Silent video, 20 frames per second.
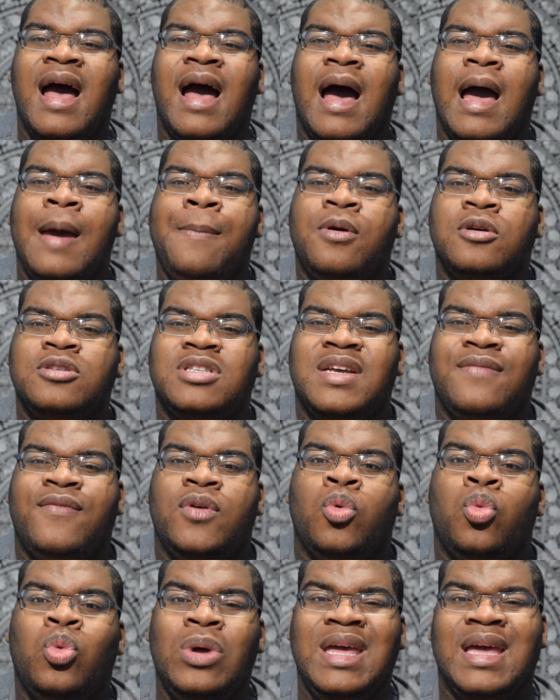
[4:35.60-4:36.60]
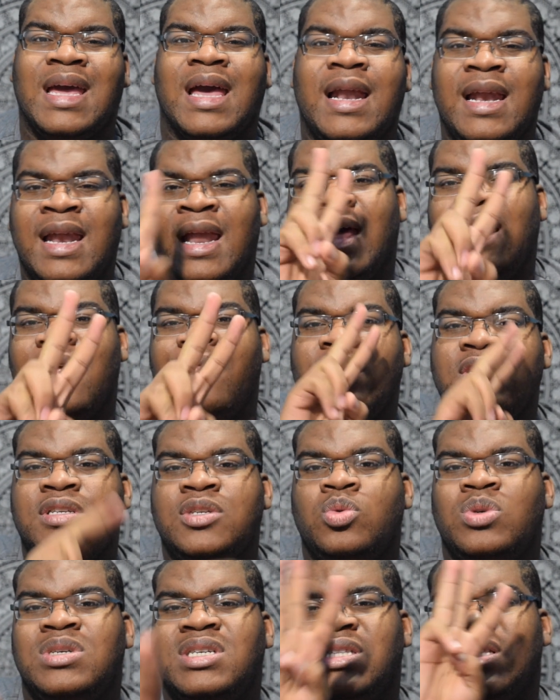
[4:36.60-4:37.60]
I post every week, not every
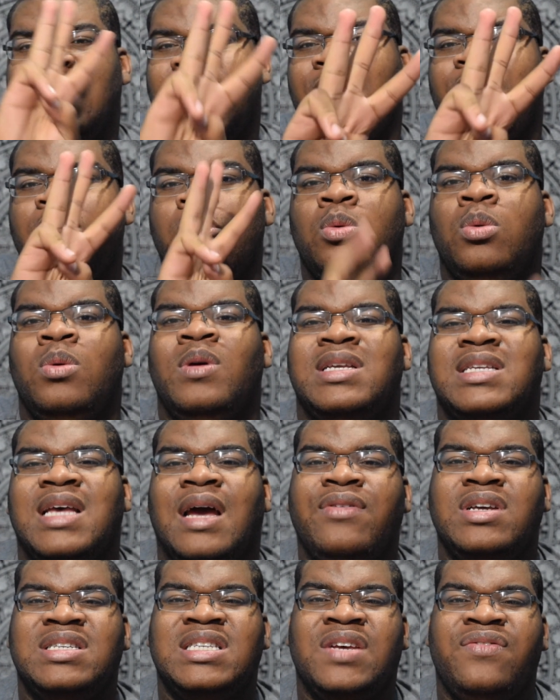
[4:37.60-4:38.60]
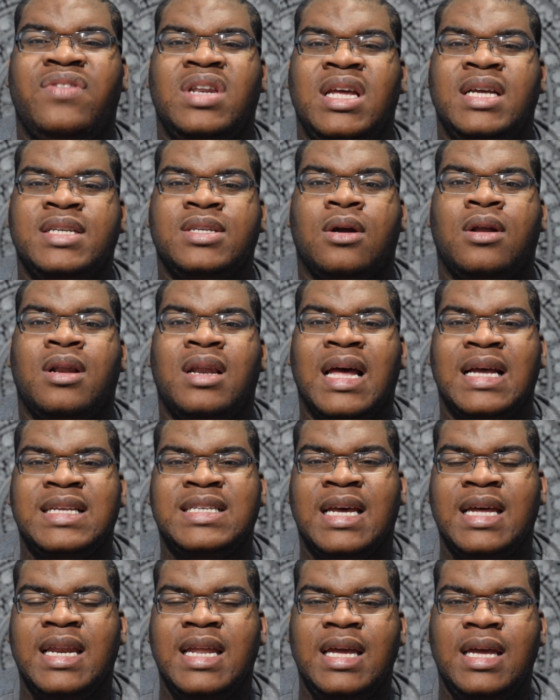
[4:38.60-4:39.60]
2 weeks, not every 3 weeks, every 7 days or
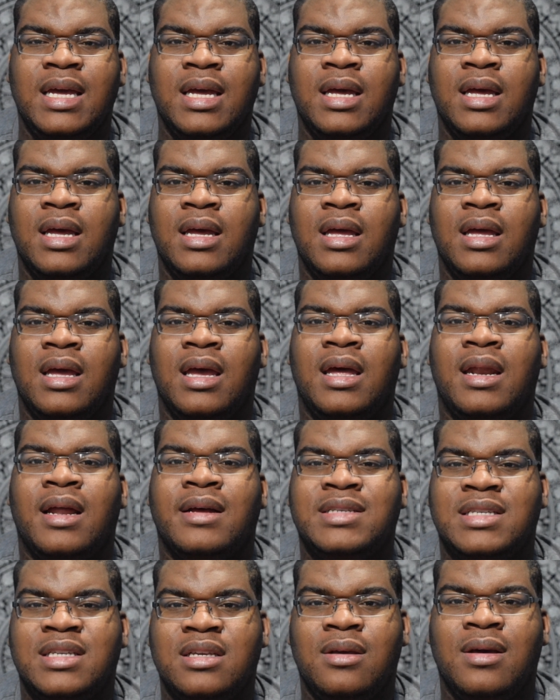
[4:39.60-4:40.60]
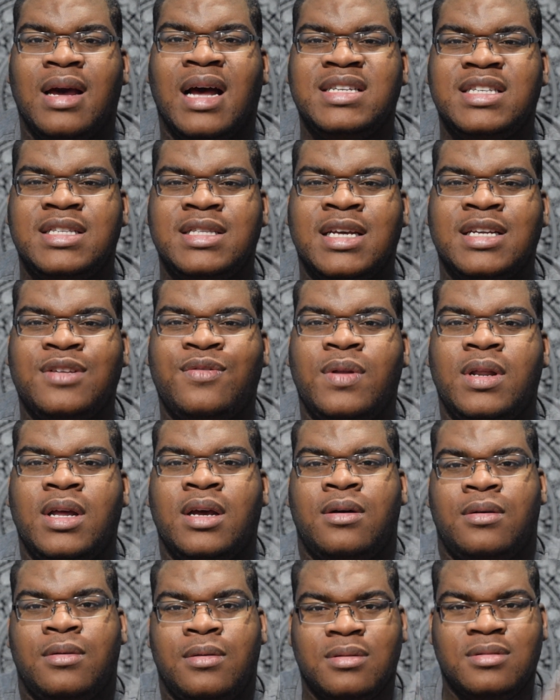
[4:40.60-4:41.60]
less, honey. And I'll see you guys in the next
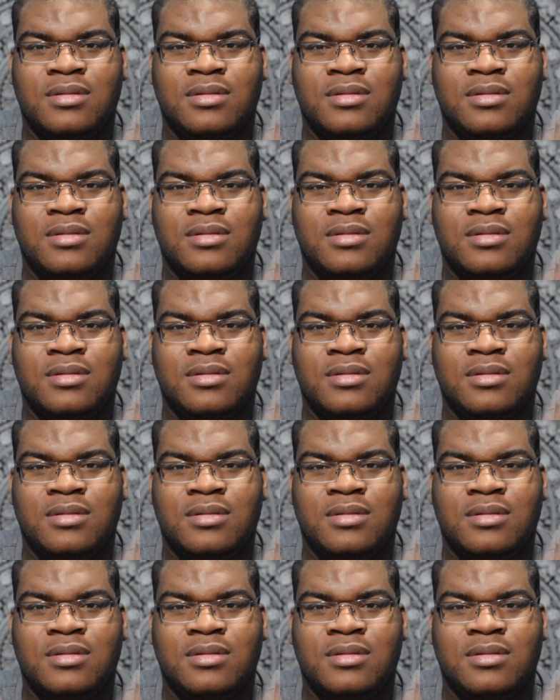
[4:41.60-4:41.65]
video.